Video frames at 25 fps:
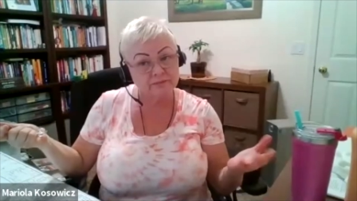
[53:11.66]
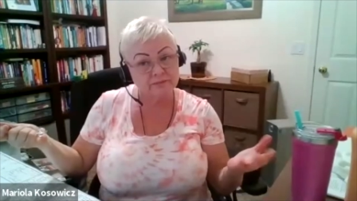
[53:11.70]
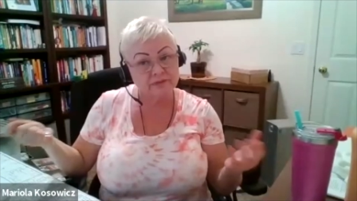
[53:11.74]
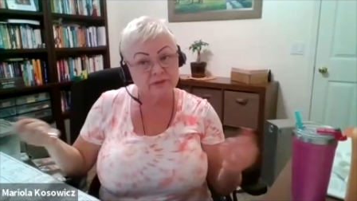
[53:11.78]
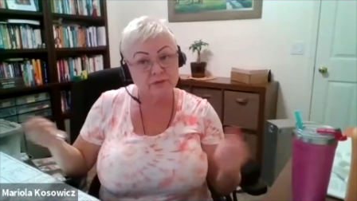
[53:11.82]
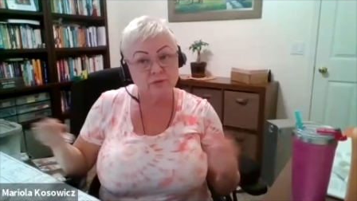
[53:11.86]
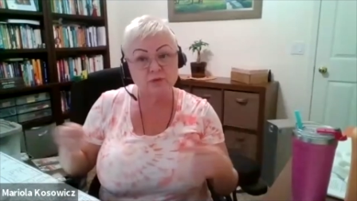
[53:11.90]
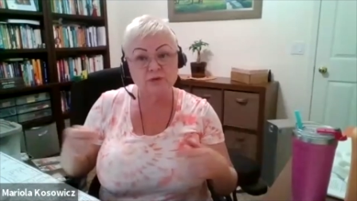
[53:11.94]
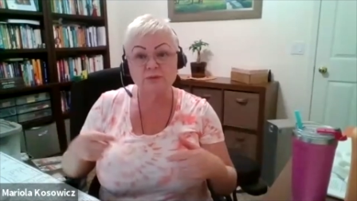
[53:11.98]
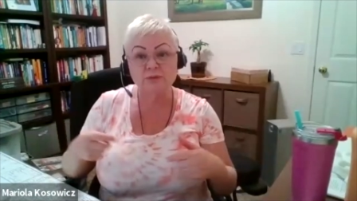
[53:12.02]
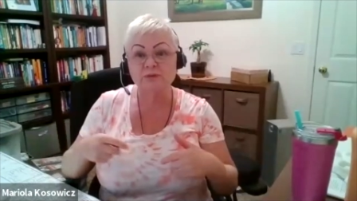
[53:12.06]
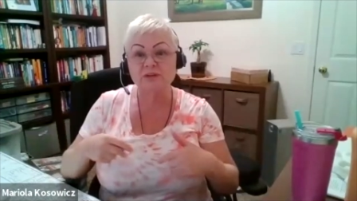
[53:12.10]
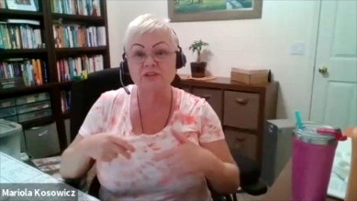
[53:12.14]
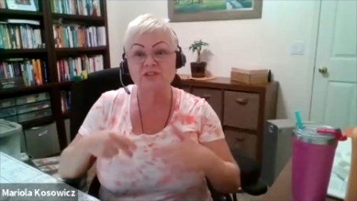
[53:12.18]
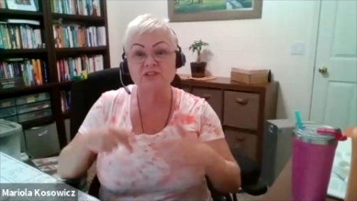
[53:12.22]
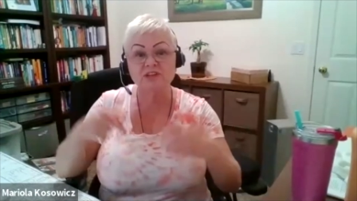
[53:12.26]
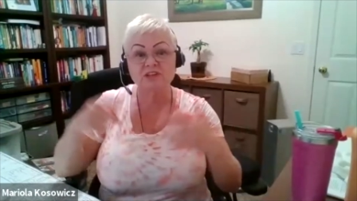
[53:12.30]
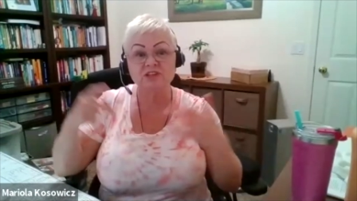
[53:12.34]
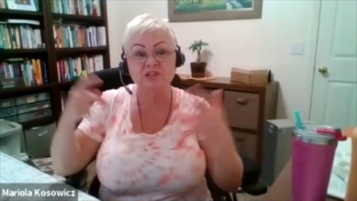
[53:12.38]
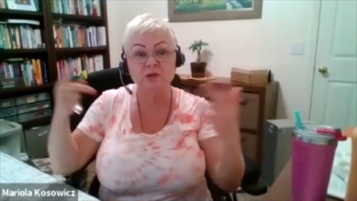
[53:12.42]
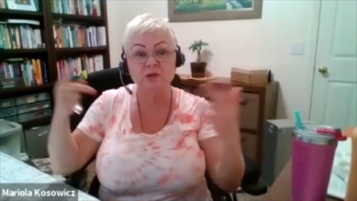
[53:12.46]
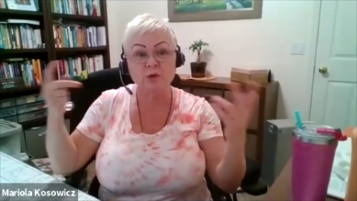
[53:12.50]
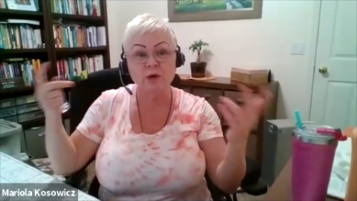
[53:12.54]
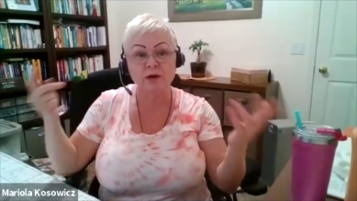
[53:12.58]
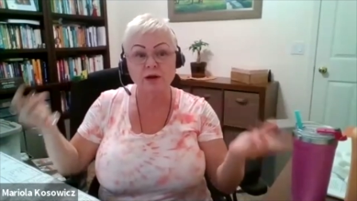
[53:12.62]
What
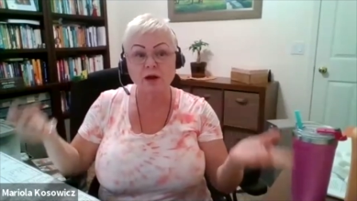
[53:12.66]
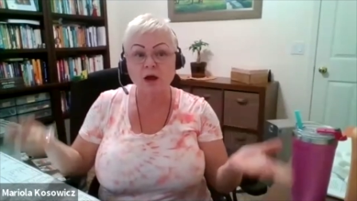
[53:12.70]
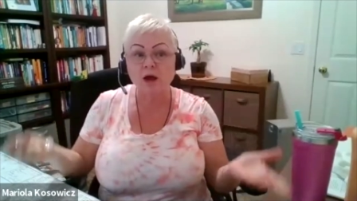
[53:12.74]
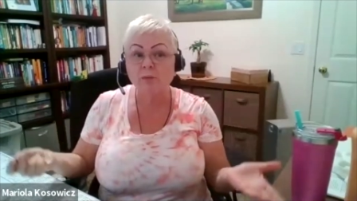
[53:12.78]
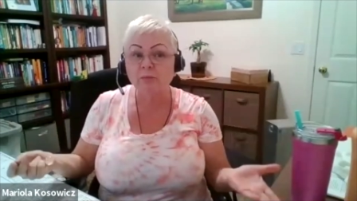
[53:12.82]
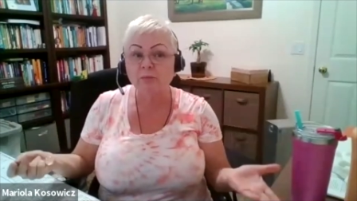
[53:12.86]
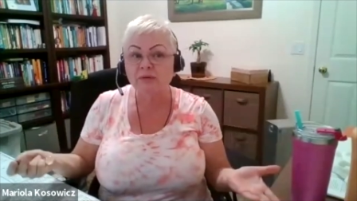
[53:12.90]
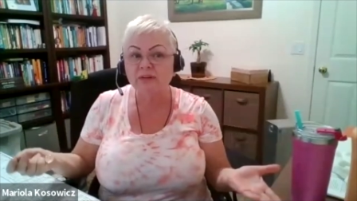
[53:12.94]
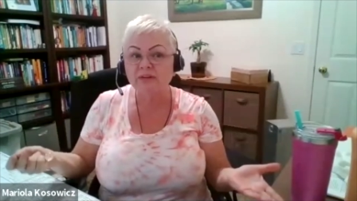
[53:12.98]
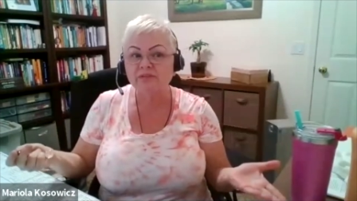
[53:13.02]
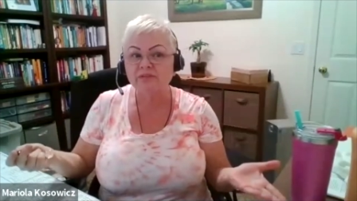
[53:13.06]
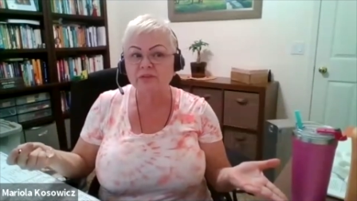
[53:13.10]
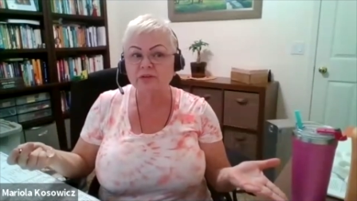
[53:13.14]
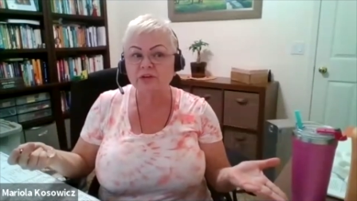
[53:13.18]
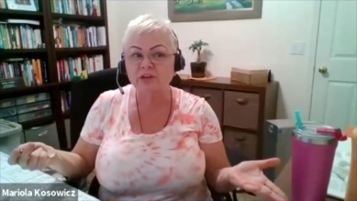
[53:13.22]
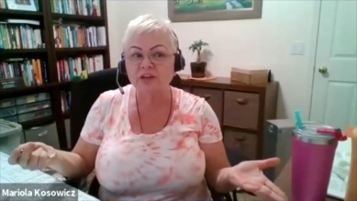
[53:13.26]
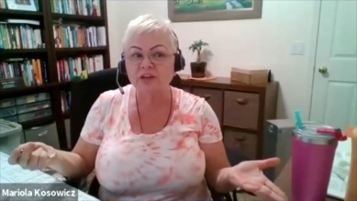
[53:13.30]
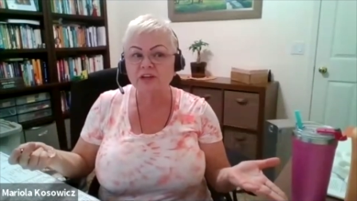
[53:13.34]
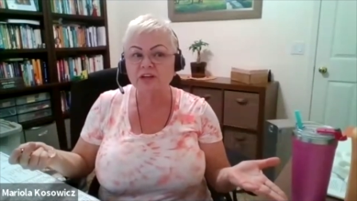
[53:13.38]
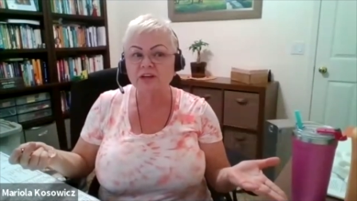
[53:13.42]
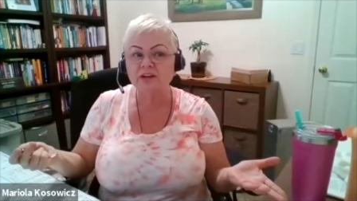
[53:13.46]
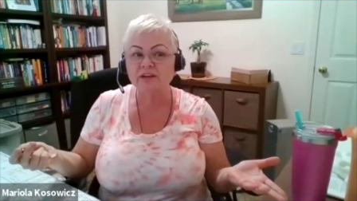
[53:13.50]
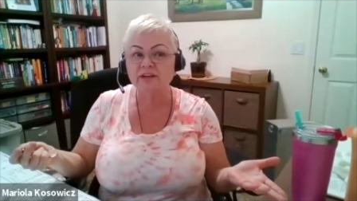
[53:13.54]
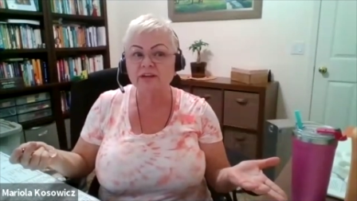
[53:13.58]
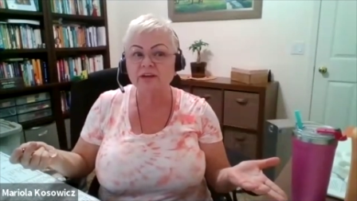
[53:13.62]
percentage you are open for
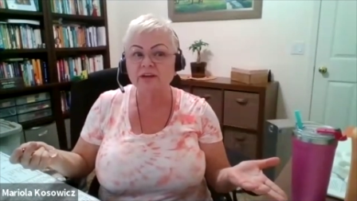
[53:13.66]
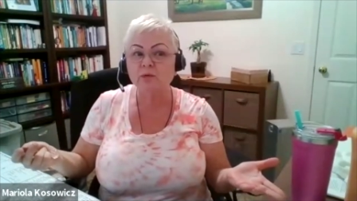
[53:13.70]
healing?